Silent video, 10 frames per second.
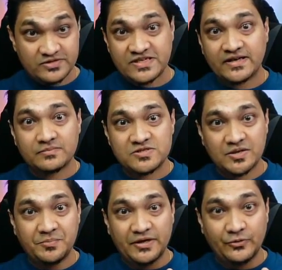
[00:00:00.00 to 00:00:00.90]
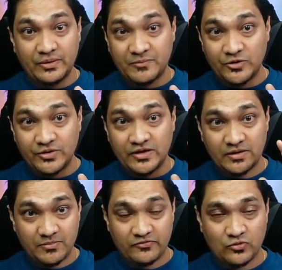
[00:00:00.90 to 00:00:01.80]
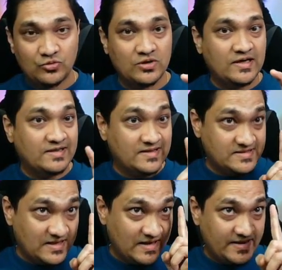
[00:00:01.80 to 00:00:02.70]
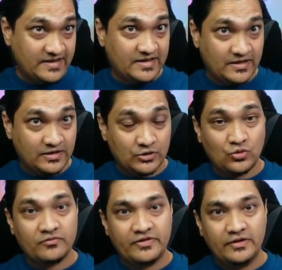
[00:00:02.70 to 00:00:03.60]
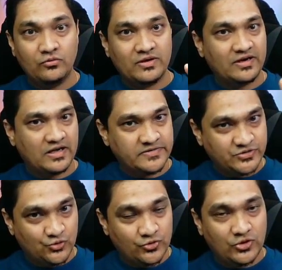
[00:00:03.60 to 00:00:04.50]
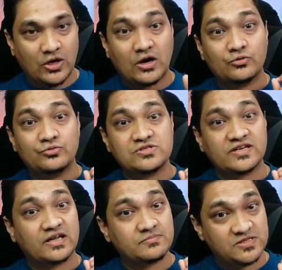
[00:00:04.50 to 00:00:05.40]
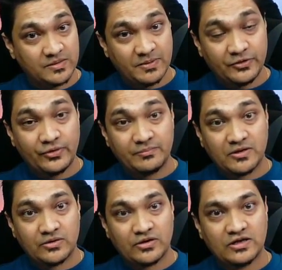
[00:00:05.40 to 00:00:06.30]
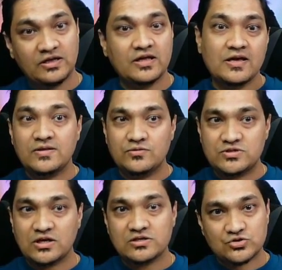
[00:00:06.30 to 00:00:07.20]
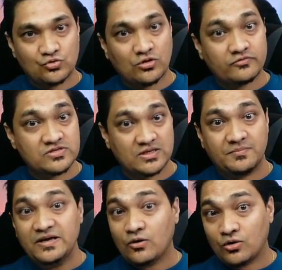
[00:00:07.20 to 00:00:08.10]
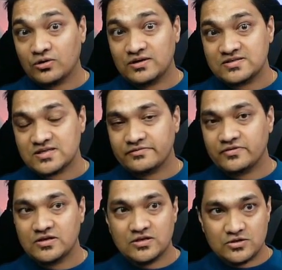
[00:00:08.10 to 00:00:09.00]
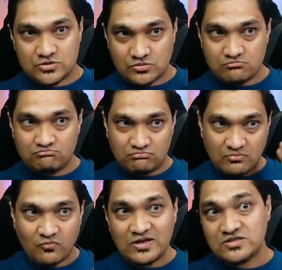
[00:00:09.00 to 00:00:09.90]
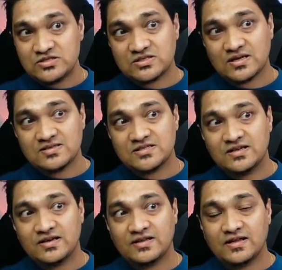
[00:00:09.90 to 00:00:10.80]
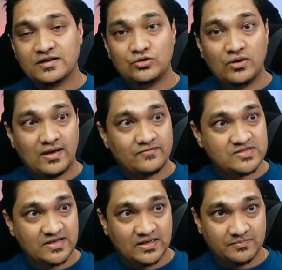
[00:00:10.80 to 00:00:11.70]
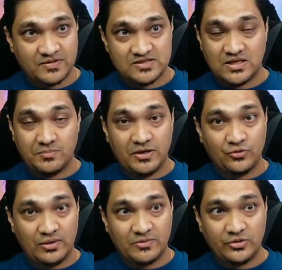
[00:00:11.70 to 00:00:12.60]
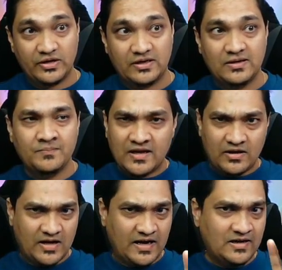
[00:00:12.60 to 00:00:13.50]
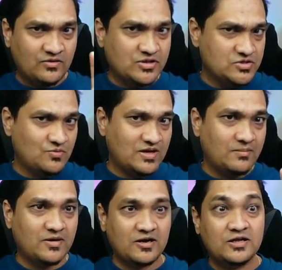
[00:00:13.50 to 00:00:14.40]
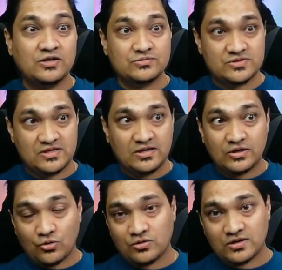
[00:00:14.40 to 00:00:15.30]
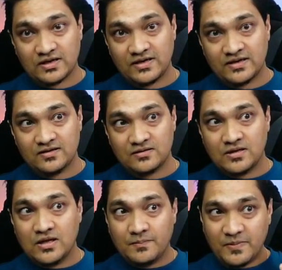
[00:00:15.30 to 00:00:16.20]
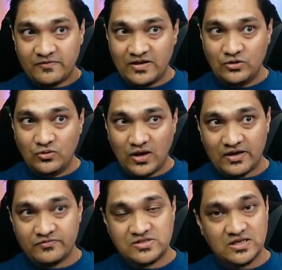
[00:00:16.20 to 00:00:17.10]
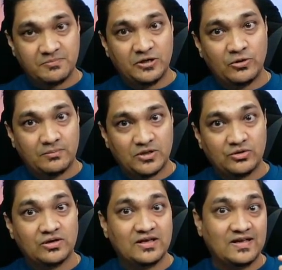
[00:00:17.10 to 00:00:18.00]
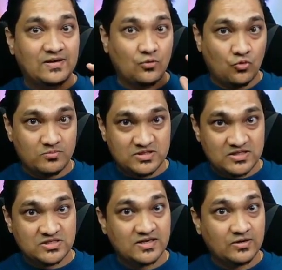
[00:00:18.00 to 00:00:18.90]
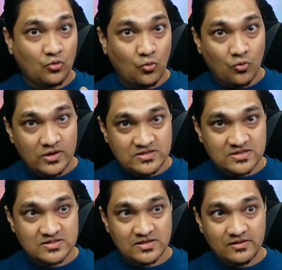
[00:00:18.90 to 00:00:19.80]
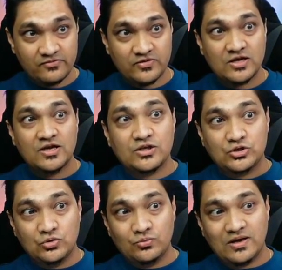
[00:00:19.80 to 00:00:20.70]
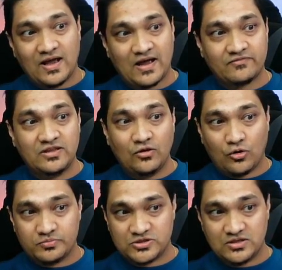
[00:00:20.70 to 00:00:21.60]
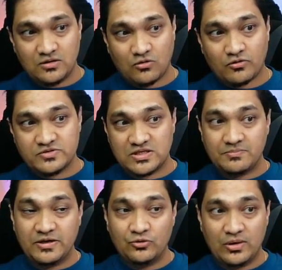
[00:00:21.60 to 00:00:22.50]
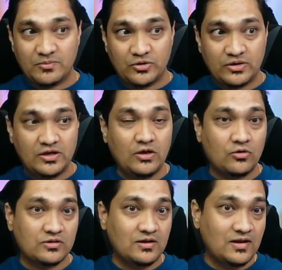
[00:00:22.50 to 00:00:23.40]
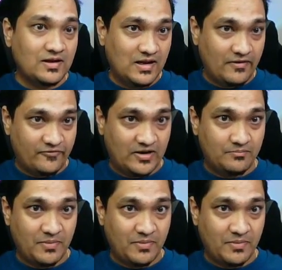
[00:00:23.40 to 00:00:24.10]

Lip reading: set up Zigbee2MQTT before, there's a link here to a video wherein I've shown you how to set up Zigbee2MQTT using a Sonoff Zigbee dongle itself. So once considering that you have set up the Zigbee2MQTT, now right now this one I'm running using a Docker container. But when you have Zigbee2MQTT in Home Assistant OS itself, you will have the option of Zigbee2MQTT on the left hand